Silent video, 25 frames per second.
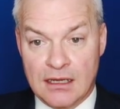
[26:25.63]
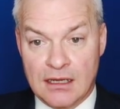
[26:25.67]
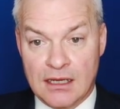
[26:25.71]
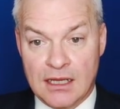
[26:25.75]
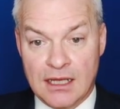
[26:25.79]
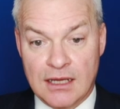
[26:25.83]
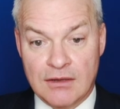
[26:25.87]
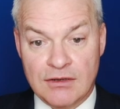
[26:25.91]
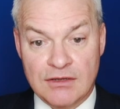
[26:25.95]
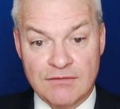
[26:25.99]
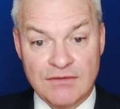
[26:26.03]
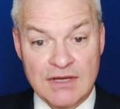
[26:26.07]

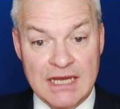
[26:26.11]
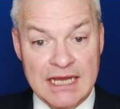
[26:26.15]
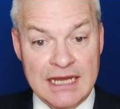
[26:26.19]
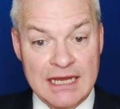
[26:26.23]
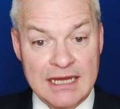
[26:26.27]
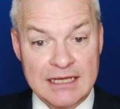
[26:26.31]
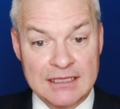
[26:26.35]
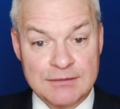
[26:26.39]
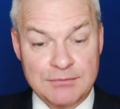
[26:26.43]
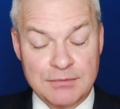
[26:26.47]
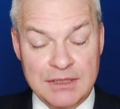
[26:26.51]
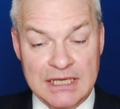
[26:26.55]
Now, and if I
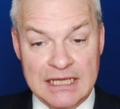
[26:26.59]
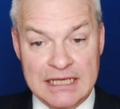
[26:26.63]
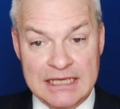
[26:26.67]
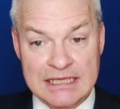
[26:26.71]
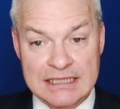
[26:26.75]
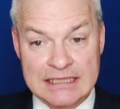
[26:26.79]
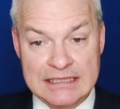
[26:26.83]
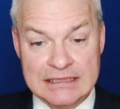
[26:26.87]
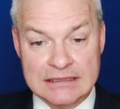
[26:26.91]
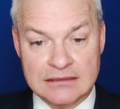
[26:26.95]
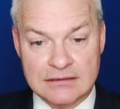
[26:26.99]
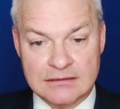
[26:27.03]
had
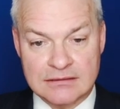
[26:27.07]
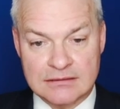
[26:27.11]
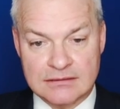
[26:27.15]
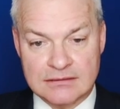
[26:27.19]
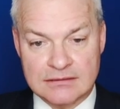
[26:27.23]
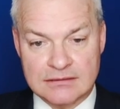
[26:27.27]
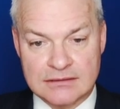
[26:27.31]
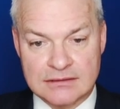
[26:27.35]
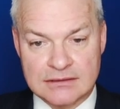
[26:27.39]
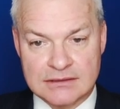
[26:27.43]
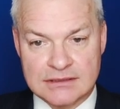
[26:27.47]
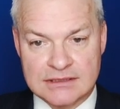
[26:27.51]
played
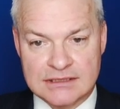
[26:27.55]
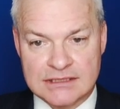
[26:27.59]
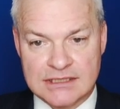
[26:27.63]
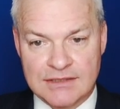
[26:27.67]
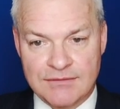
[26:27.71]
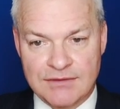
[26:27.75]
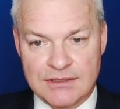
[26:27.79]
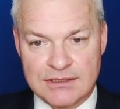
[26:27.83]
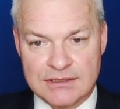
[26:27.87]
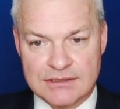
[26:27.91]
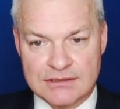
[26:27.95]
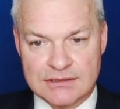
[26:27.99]

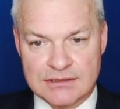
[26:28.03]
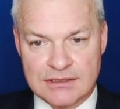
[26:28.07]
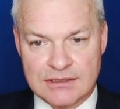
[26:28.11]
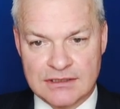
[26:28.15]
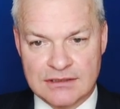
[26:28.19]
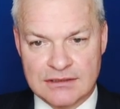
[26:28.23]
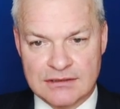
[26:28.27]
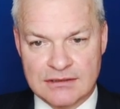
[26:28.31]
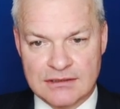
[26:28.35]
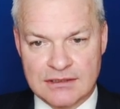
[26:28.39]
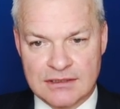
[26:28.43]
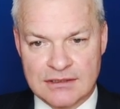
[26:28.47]
civet,
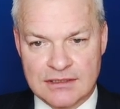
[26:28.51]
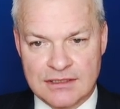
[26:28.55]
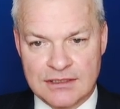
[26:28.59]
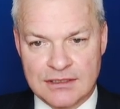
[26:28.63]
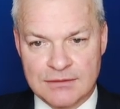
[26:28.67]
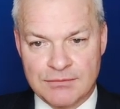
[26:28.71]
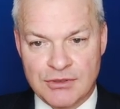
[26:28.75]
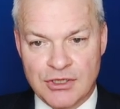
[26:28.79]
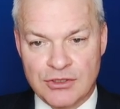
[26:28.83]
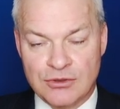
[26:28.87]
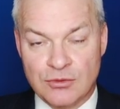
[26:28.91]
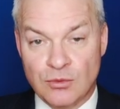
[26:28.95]
I think
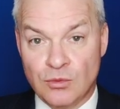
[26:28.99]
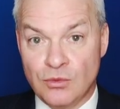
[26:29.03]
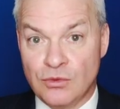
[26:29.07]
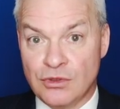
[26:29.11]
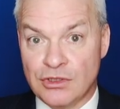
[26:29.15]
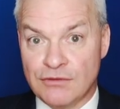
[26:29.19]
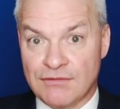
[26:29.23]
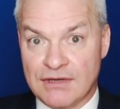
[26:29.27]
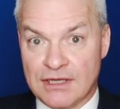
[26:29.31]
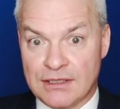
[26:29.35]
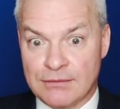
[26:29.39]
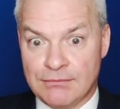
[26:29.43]
opponent
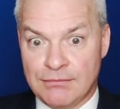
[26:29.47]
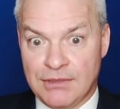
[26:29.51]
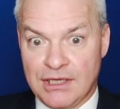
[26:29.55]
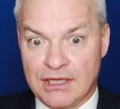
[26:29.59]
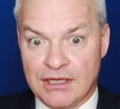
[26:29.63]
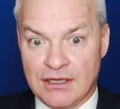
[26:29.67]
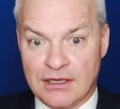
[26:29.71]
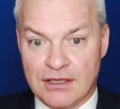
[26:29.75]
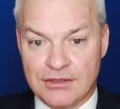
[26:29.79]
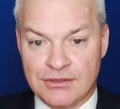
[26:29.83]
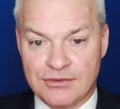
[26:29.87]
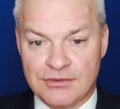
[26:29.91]
would have had a
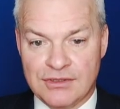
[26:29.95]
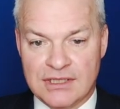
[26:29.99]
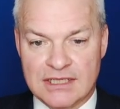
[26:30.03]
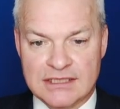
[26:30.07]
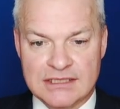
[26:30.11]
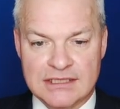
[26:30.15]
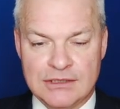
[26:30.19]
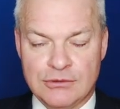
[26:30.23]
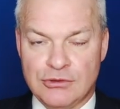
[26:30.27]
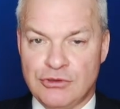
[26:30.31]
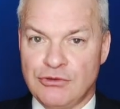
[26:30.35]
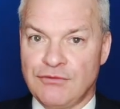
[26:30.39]
bingo through
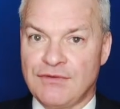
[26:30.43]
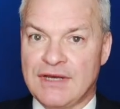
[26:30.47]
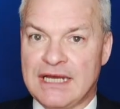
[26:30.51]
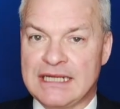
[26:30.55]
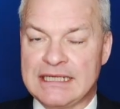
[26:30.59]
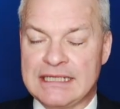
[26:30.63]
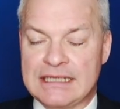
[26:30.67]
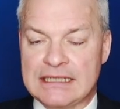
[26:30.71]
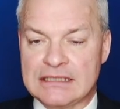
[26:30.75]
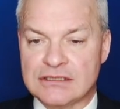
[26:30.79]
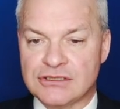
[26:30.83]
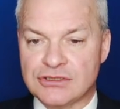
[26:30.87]
that. He would have had
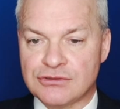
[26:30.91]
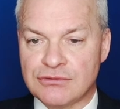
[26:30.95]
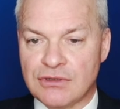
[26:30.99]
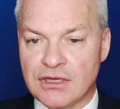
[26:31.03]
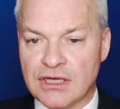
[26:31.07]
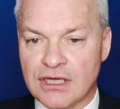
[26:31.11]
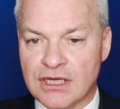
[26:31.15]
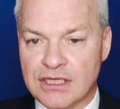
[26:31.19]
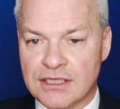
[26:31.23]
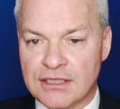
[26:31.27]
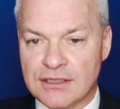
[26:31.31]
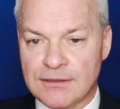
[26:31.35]

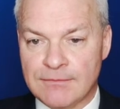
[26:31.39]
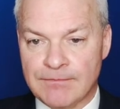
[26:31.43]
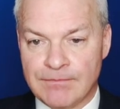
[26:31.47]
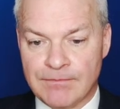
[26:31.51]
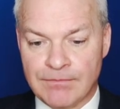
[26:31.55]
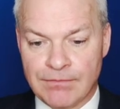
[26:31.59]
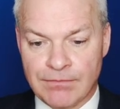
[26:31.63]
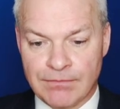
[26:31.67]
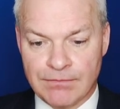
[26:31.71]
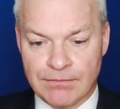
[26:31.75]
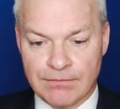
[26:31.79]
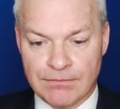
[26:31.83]
Icterine,
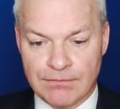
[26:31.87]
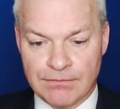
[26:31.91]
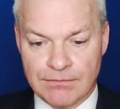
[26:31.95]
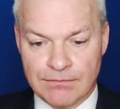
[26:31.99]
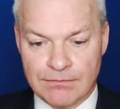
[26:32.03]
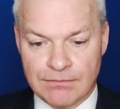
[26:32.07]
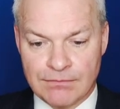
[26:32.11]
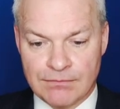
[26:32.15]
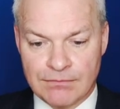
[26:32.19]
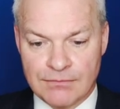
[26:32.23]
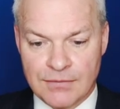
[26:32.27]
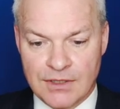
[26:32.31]

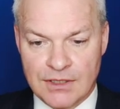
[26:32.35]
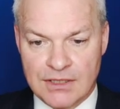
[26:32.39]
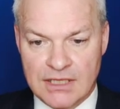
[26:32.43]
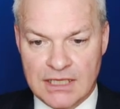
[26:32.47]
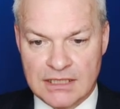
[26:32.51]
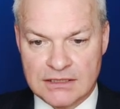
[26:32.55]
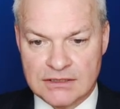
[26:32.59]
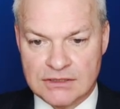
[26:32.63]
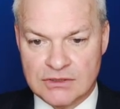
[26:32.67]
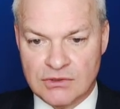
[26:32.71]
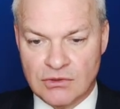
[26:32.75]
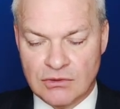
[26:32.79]
but
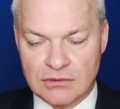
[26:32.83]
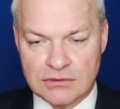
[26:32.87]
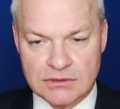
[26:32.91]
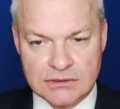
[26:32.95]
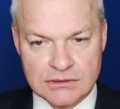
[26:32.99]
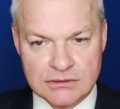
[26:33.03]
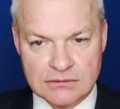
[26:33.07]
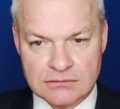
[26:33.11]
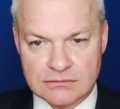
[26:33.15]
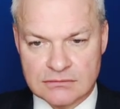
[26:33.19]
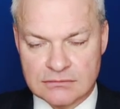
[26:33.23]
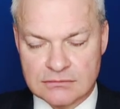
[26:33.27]
that's
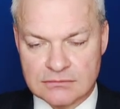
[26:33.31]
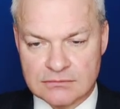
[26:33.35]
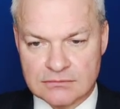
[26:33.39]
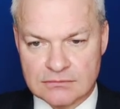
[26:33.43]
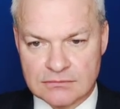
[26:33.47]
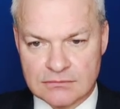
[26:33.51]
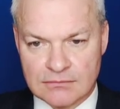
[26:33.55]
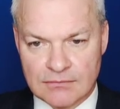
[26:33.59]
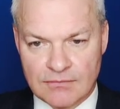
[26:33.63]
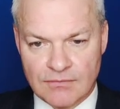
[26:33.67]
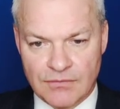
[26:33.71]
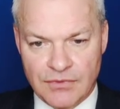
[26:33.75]
not
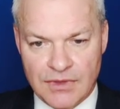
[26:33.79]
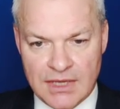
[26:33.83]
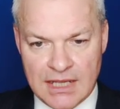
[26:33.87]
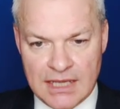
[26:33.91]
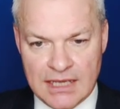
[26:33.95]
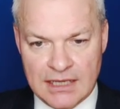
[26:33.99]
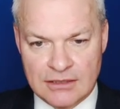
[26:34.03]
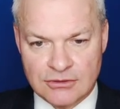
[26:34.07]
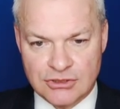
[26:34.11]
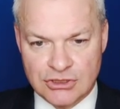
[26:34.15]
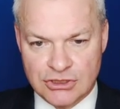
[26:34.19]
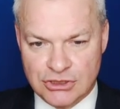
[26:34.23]

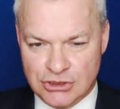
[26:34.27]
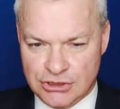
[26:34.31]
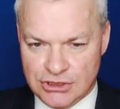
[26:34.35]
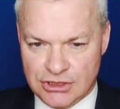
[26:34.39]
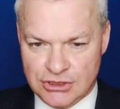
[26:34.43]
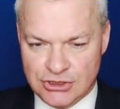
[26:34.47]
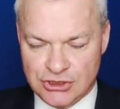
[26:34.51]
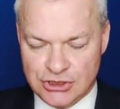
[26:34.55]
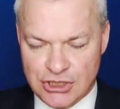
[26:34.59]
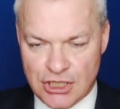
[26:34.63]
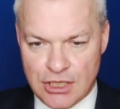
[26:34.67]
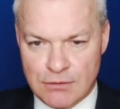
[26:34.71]
how to
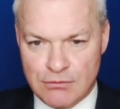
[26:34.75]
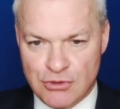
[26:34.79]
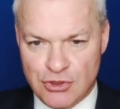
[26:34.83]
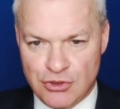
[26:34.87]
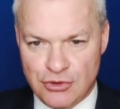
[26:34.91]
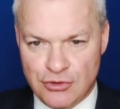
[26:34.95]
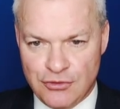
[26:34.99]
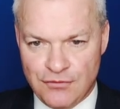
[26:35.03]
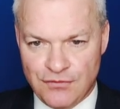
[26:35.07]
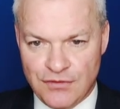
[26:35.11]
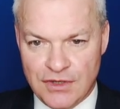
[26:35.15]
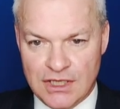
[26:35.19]
judge a
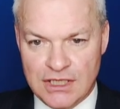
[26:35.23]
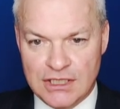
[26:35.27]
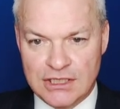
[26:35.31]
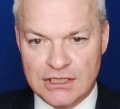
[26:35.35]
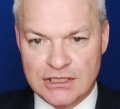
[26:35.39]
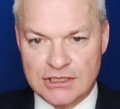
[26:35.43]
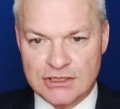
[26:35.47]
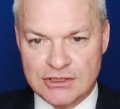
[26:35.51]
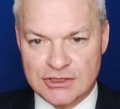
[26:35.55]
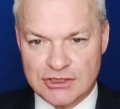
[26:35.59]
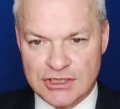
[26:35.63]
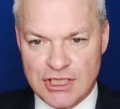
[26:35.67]
move.
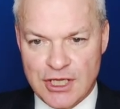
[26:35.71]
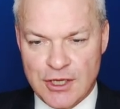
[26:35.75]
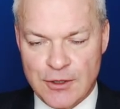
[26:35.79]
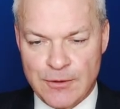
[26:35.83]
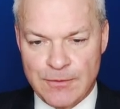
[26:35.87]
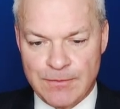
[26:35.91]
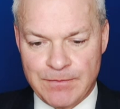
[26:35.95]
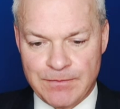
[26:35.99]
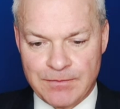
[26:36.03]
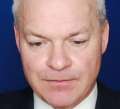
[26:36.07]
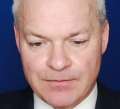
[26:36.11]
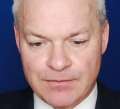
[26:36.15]

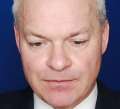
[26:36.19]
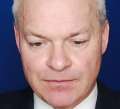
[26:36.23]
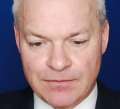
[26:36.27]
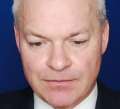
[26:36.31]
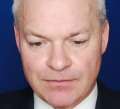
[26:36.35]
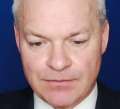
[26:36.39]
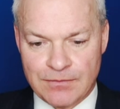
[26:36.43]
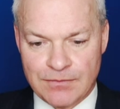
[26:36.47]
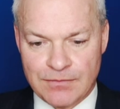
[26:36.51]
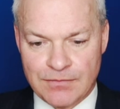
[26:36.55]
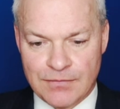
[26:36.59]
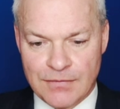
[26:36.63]
So
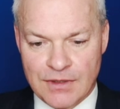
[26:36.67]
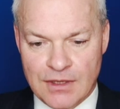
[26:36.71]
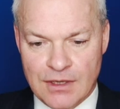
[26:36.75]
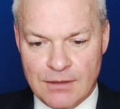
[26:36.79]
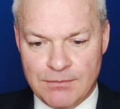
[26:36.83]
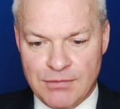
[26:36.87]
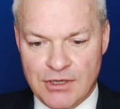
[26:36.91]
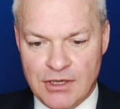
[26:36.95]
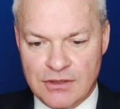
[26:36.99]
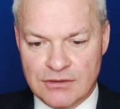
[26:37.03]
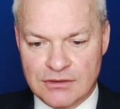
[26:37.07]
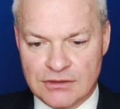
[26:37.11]

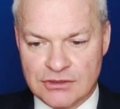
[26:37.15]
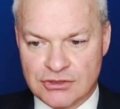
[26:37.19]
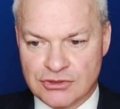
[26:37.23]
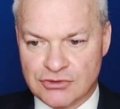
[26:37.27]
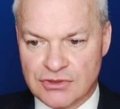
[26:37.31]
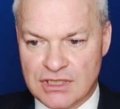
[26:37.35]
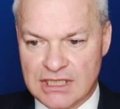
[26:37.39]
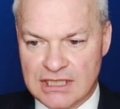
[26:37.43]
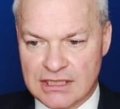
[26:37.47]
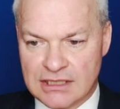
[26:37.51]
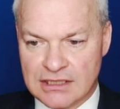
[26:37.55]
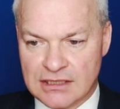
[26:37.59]
opponent's
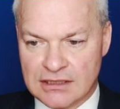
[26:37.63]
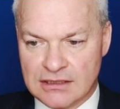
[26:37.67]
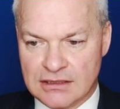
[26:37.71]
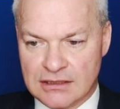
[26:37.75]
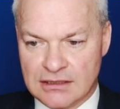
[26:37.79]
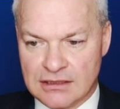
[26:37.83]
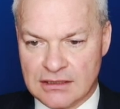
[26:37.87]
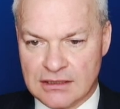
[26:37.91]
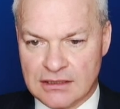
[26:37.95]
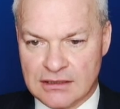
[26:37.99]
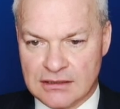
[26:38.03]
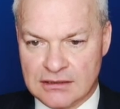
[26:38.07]
rack
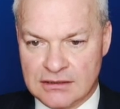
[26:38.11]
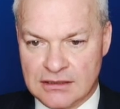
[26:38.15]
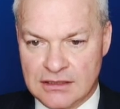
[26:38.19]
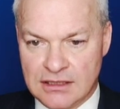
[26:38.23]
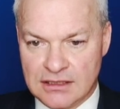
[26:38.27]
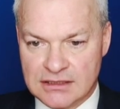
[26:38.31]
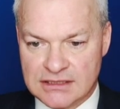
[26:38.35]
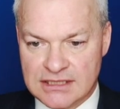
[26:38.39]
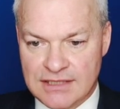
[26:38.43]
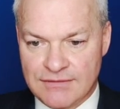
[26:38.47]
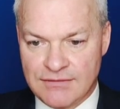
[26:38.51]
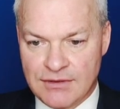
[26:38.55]

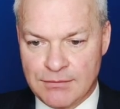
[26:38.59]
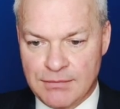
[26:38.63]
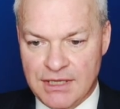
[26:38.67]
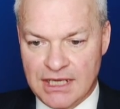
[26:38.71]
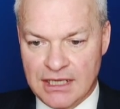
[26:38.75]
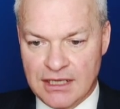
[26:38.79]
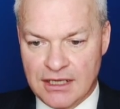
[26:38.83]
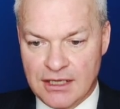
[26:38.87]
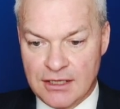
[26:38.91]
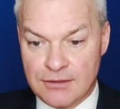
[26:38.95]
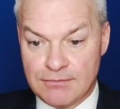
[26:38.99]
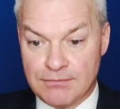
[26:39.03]
does have a
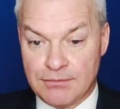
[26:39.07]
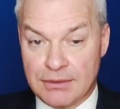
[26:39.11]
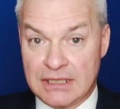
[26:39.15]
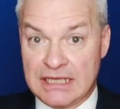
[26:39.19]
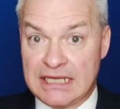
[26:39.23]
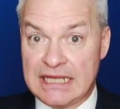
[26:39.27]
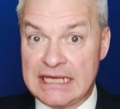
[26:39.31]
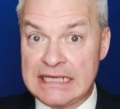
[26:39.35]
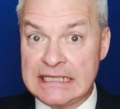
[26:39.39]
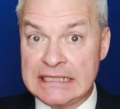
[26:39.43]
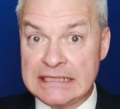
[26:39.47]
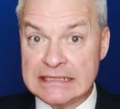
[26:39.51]
bingo,
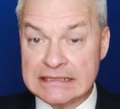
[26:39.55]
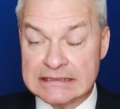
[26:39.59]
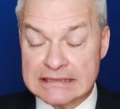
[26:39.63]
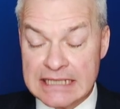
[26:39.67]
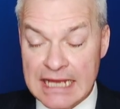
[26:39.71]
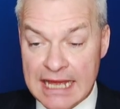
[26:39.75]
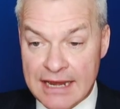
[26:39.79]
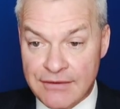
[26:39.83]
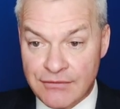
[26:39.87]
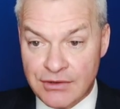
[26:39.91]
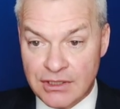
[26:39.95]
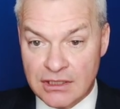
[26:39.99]
plays
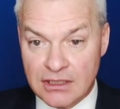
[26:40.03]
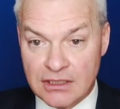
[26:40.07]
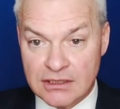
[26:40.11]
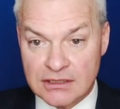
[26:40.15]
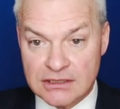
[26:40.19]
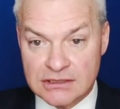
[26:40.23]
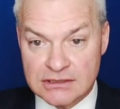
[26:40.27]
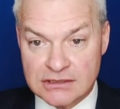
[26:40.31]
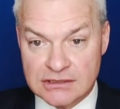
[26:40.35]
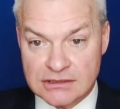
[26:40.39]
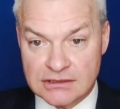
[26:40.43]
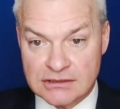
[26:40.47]

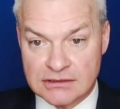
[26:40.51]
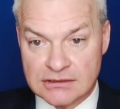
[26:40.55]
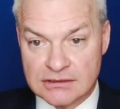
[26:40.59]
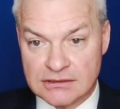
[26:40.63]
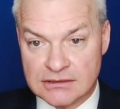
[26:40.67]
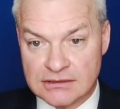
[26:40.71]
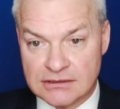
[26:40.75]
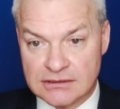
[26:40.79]
Erinite,